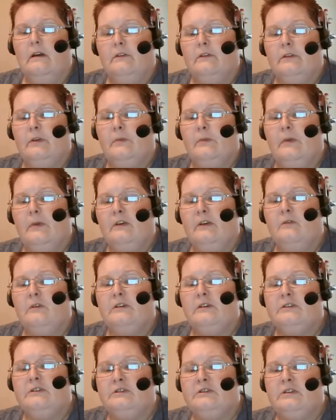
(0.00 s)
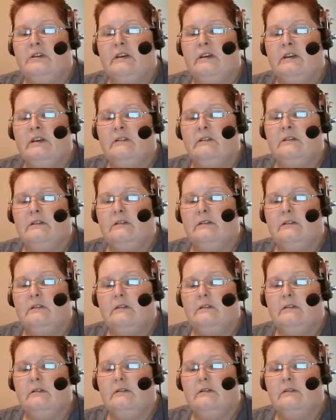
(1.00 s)
So, my question is
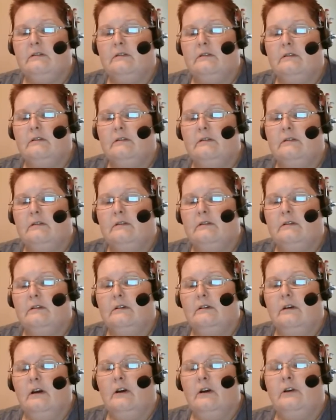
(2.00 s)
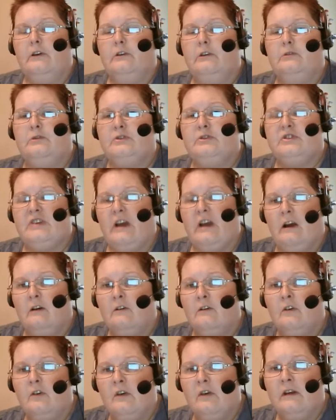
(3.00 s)
are you
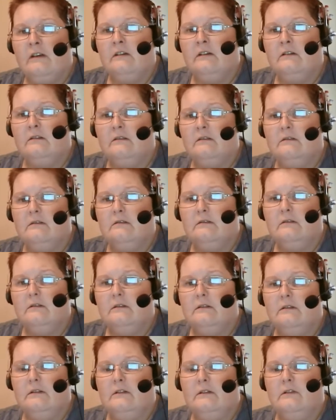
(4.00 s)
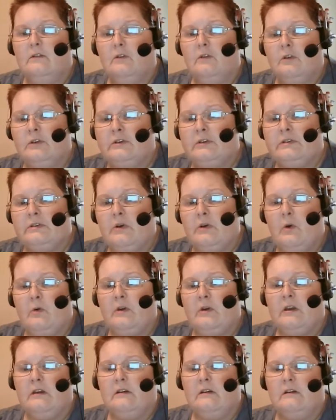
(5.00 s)
showering or
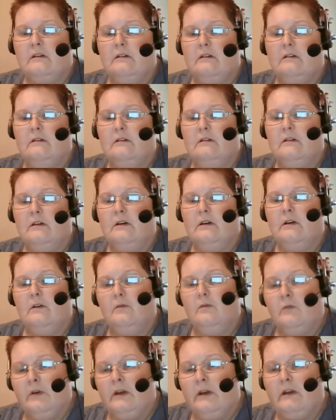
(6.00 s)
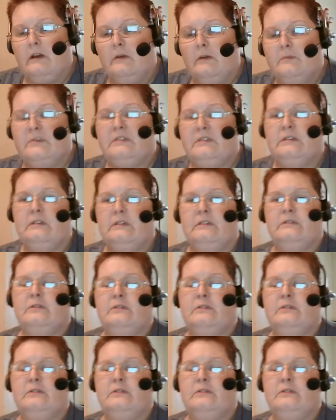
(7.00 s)
soaking when it comes to the